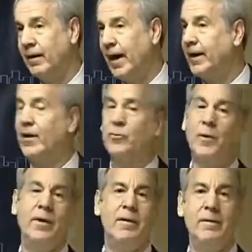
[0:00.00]
And guess
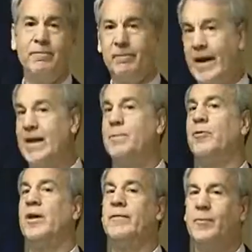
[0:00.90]
what
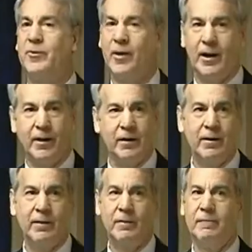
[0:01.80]
80% of them say?
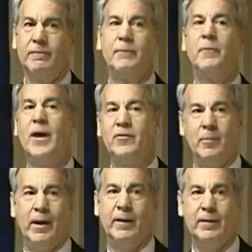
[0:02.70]
Resume.